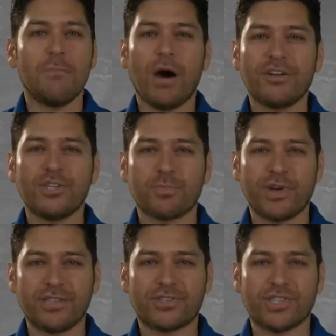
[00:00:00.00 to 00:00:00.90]
Modern
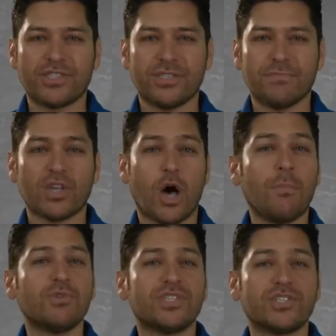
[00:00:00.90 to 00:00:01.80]
sprinkler systems
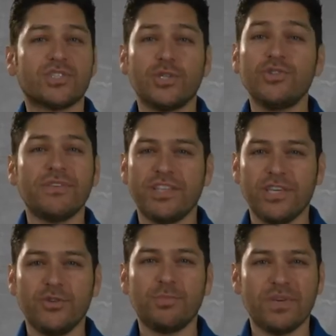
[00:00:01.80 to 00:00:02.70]
almost exclusively
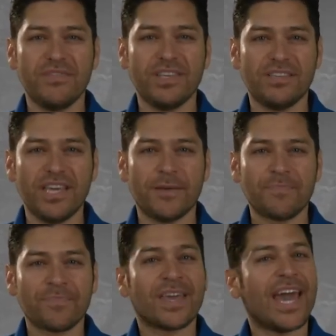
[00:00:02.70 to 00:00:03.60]
use PVC.
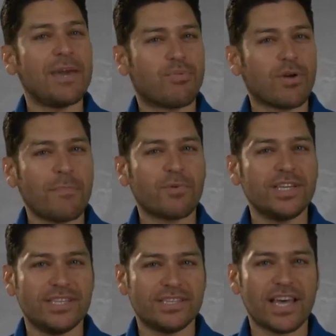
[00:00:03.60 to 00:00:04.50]
A properly
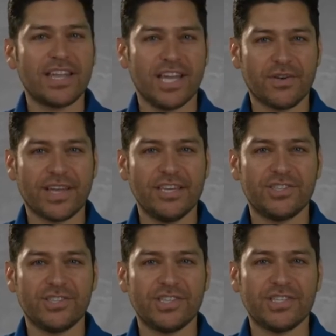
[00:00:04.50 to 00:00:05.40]
designed
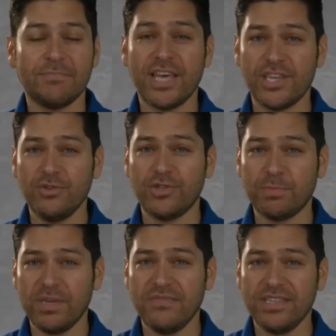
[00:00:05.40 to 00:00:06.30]
irrigation system that uses
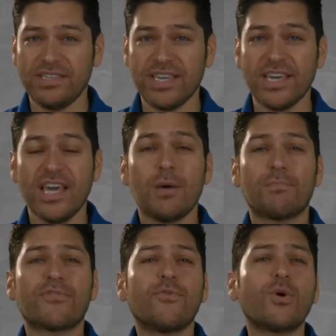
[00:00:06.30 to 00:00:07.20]
PVC
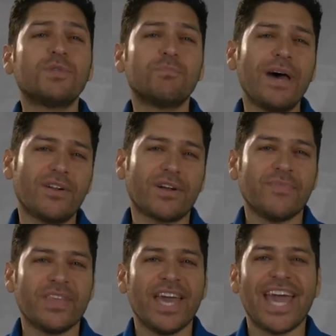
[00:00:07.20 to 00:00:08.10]
performs better
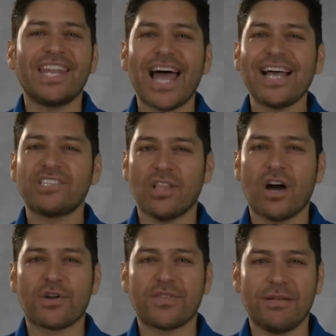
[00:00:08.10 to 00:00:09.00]
and lasts
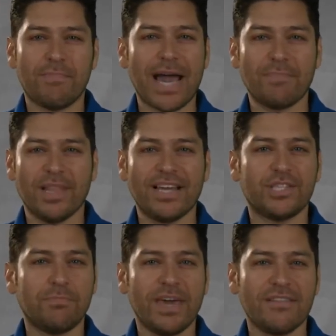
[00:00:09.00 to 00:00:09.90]
longer than
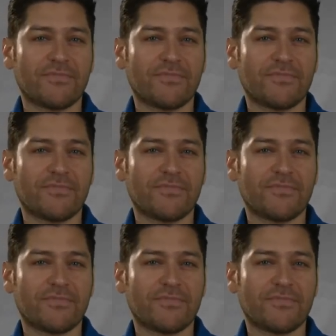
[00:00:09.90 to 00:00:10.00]
pipelines made